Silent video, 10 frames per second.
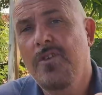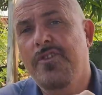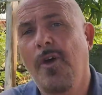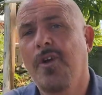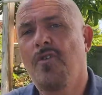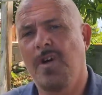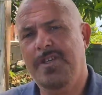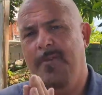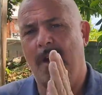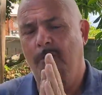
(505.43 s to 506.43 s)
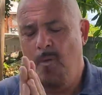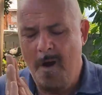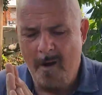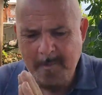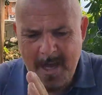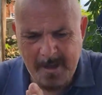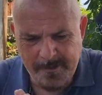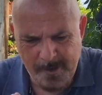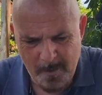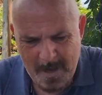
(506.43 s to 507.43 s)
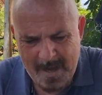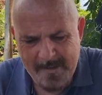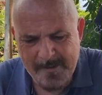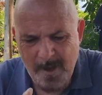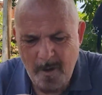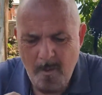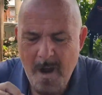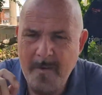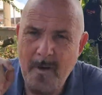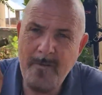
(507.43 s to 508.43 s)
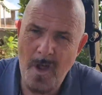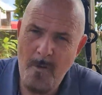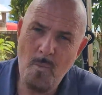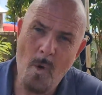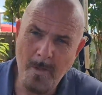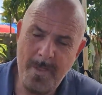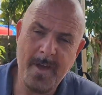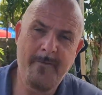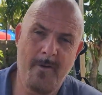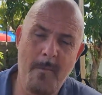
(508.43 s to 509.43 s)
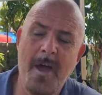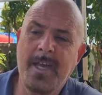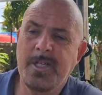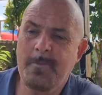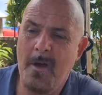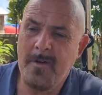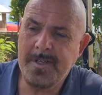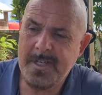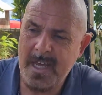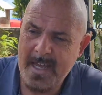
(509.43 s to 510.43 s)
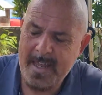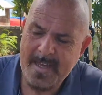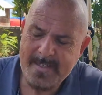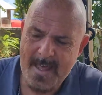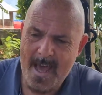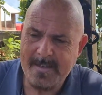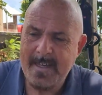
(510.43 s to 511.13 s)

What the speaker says: So the crux of it, of where I'm getting to, is that if I've learned one thing from my experience, it is that